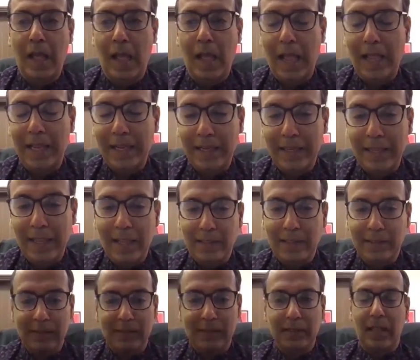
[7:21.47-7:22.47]
I
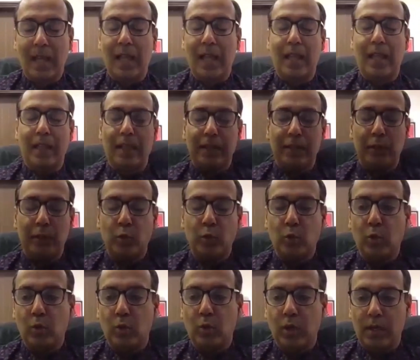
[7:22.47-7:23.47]
guess I
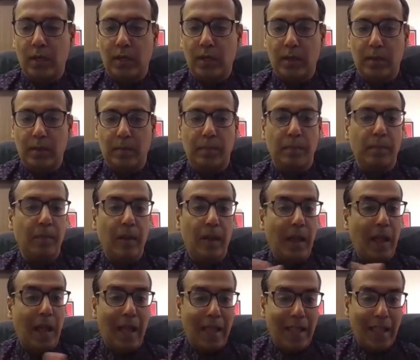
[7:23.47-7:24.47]

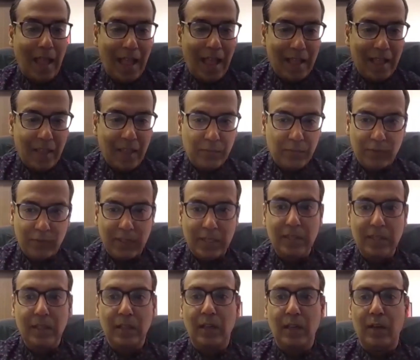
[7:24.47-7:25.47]
have
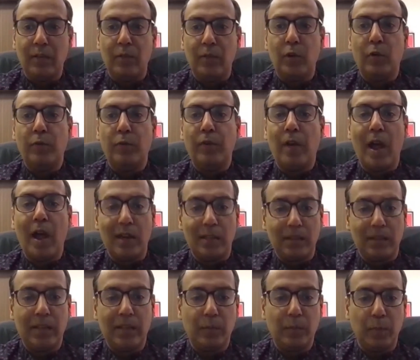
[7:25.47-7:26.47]
seen the cover of
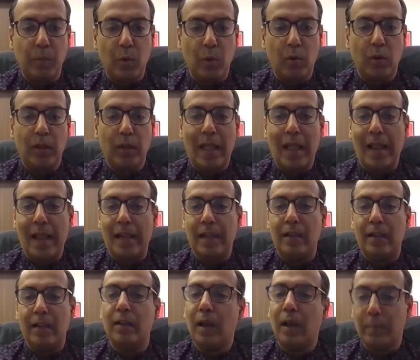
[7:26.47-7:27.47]
Arti's book,
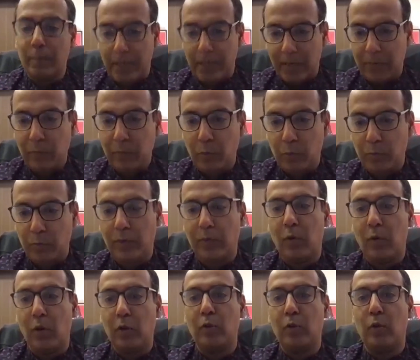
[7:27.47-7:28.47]
and I mean, of course,
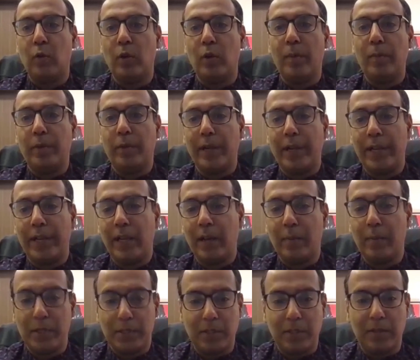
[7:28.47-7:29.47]
we've all grown up reading
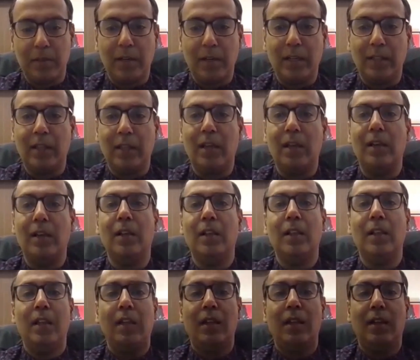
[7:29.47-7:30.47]
Amar Chitra Katha,
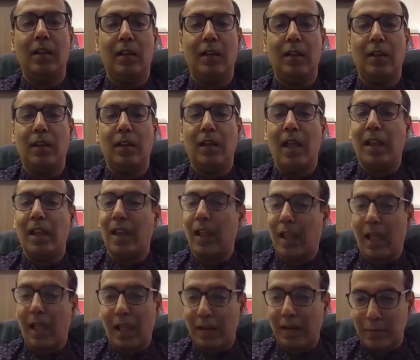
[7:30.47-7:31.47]
and
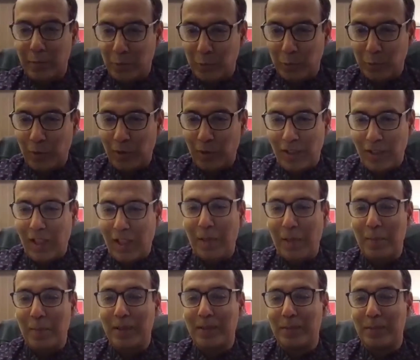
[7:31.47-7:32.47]
I
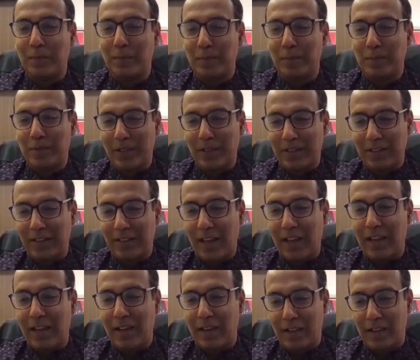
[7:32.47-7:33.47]
must
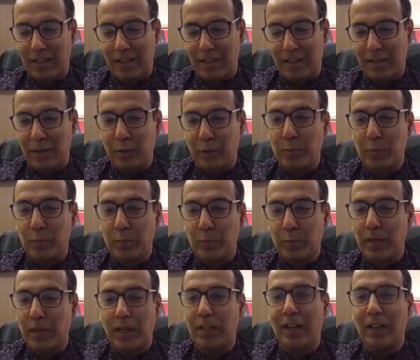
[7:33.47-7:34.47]
tell
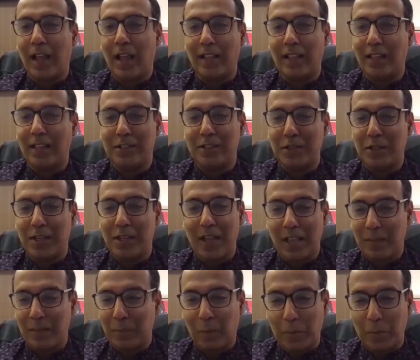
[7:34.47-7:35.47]
Rituparna that I think she
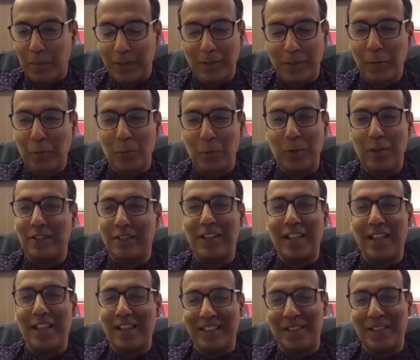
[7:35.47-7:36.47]
has probably the coolest
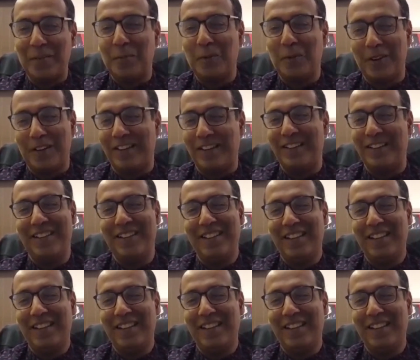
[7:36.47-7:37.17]
gig in the world,